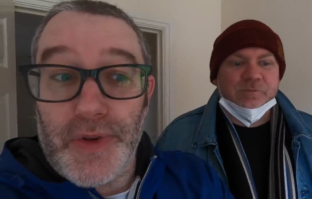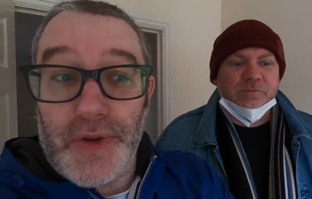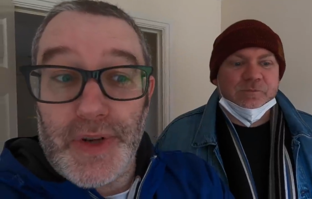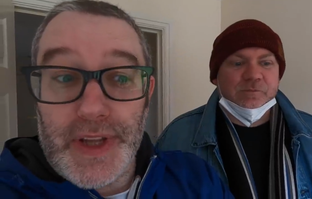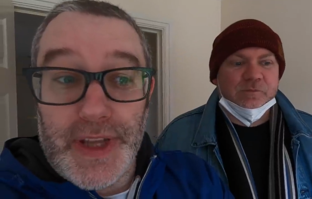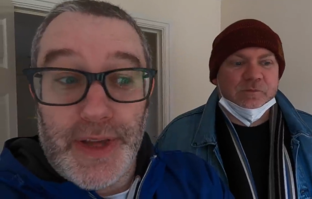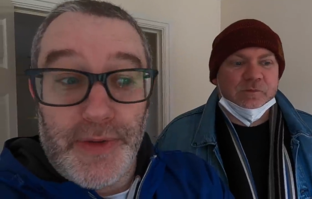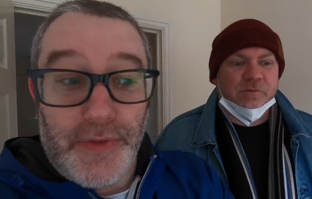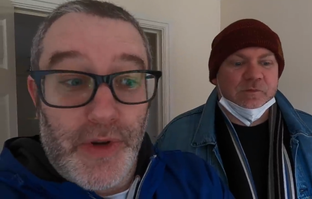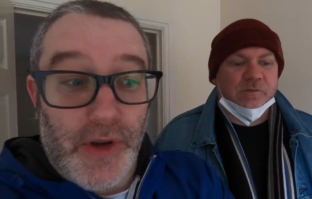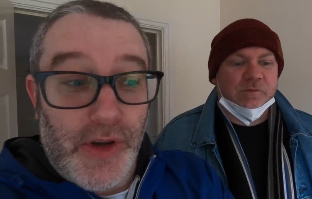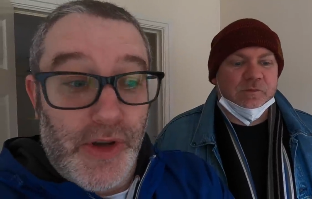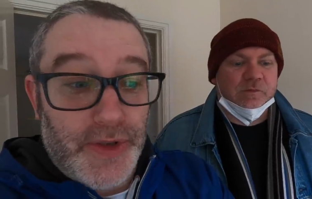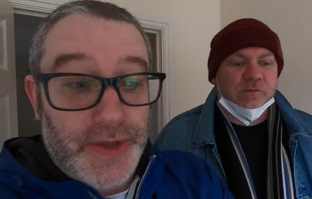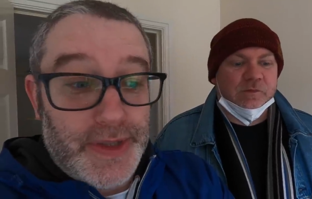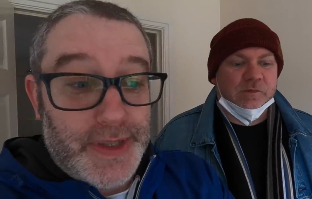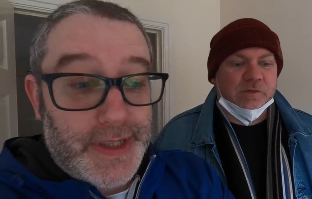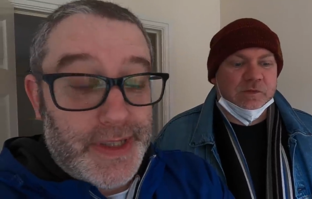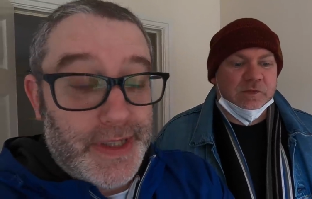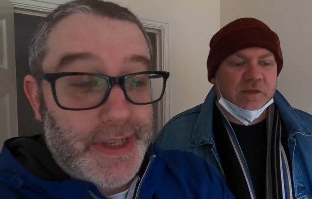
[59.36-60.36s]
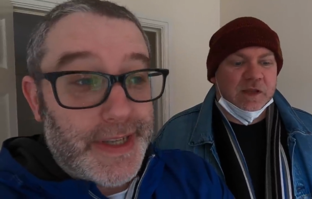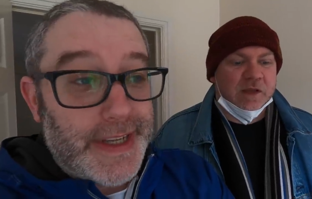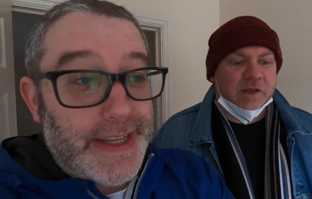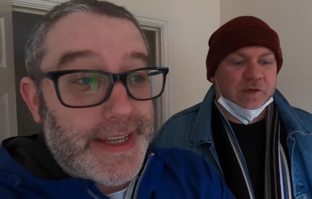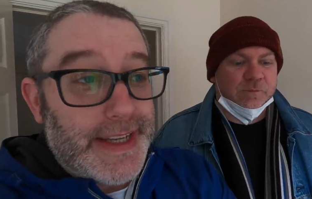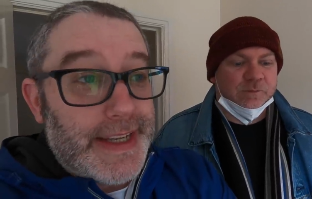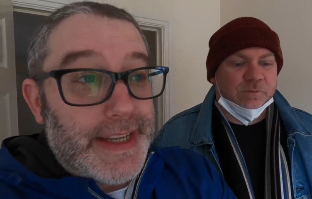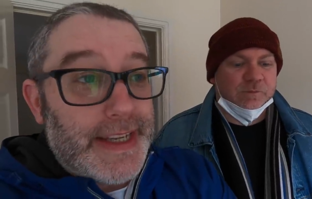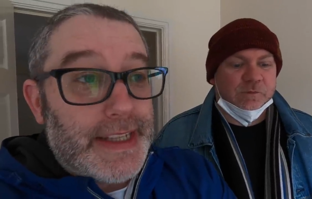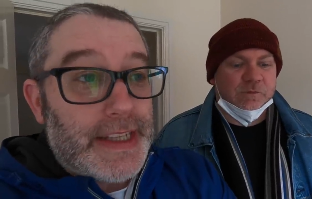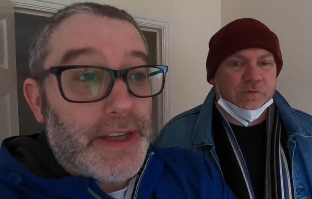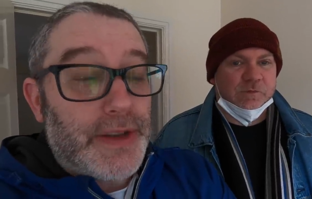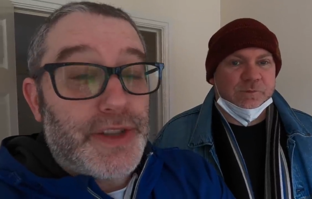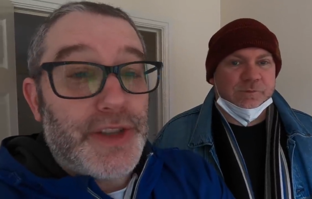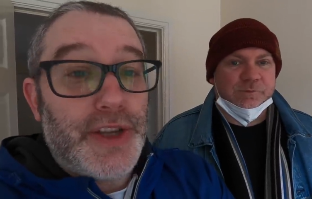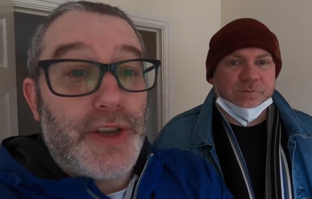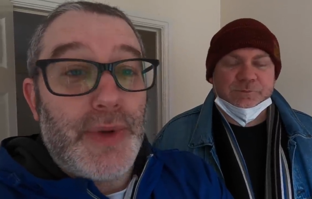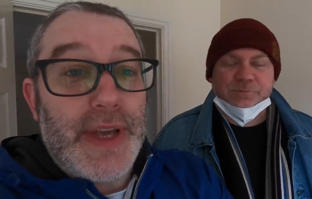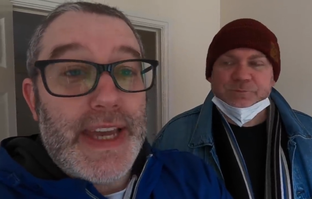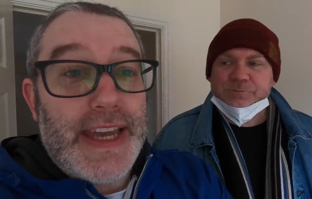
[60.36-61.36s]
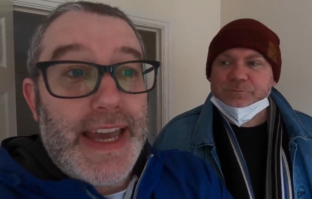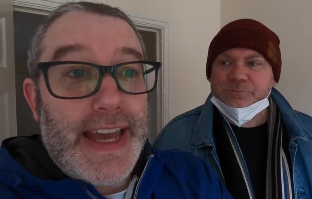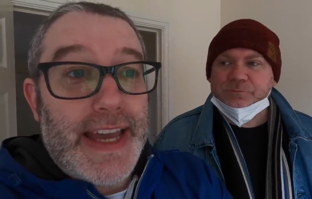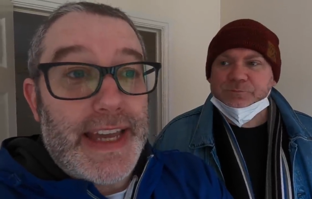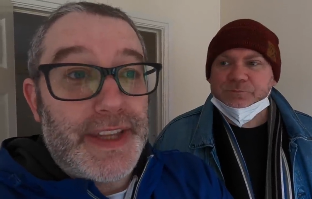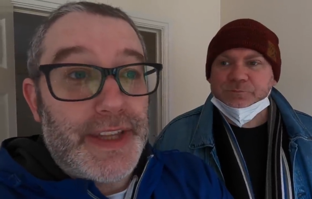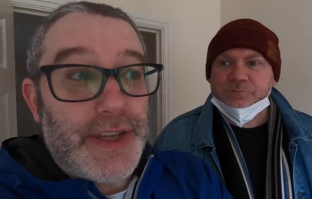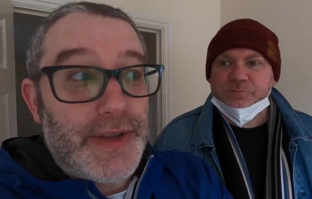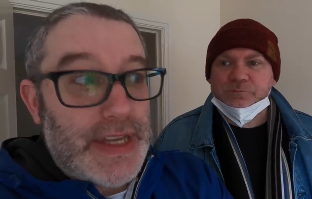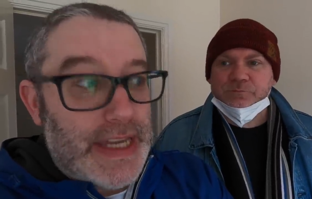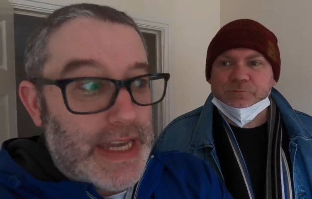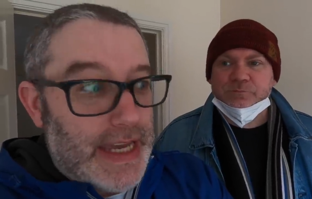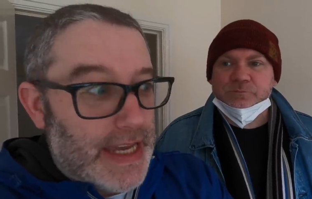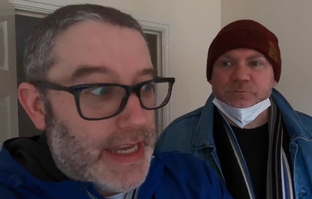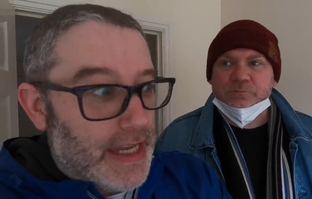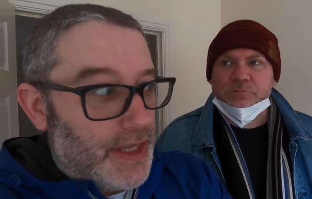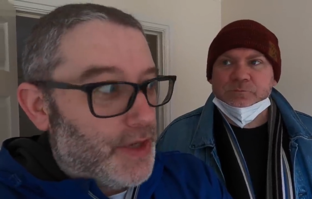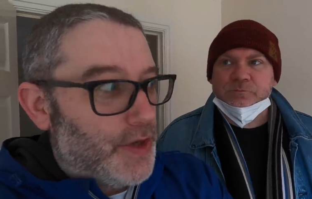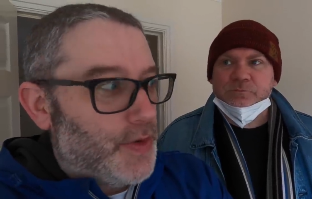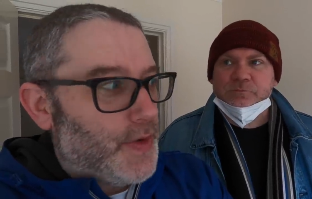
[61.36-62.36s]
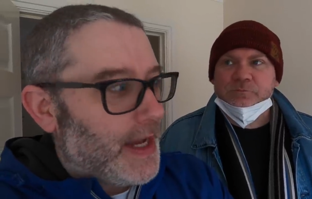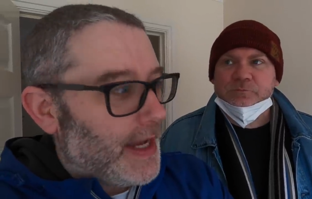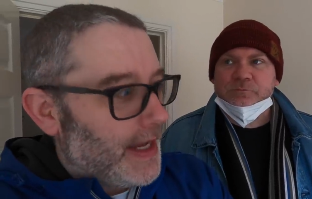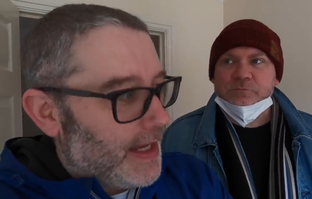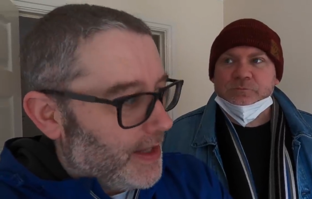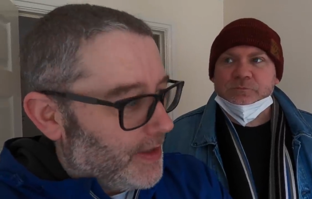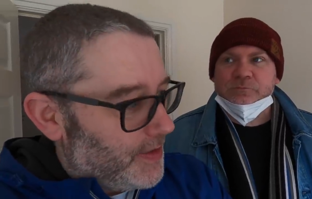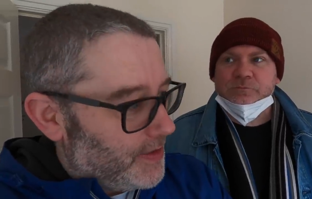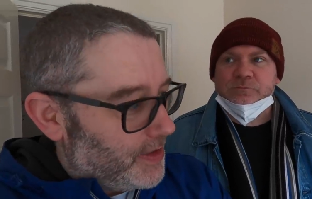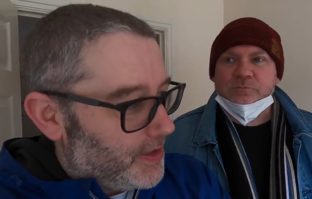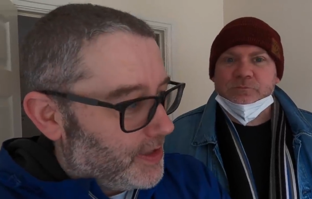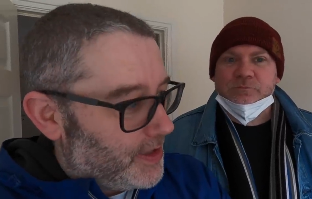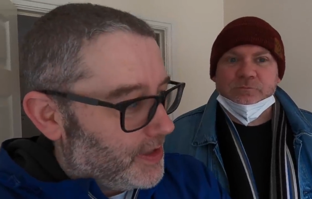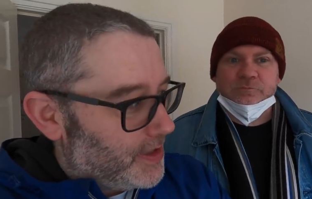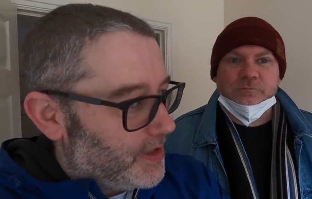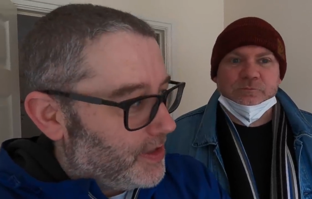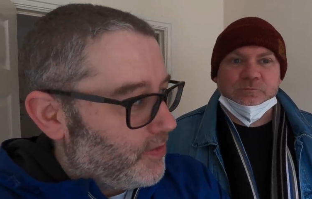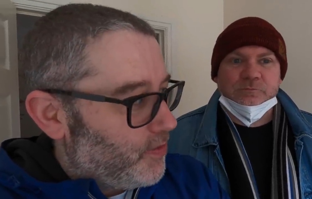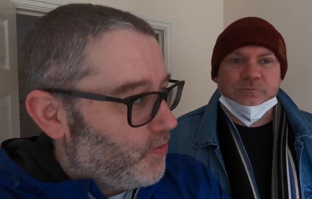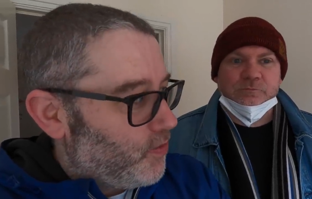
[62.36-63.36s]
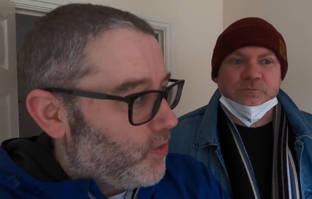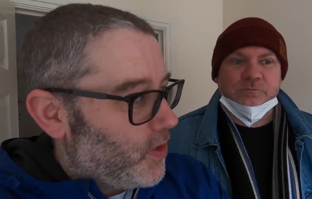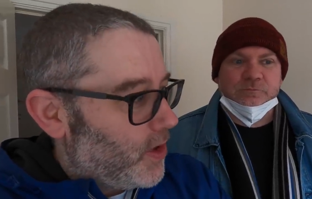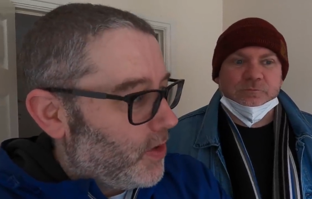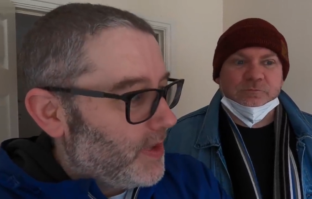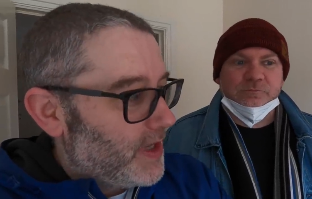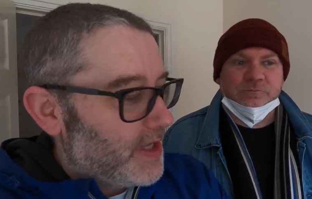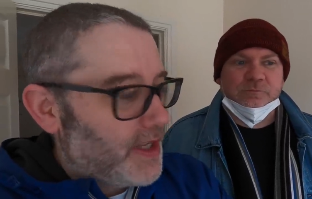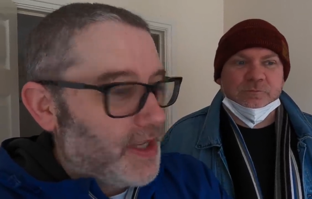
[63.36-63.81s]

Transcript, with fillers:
Speaker 1: morning it was. Yeah. So it's new weekend, new year, new house. What we?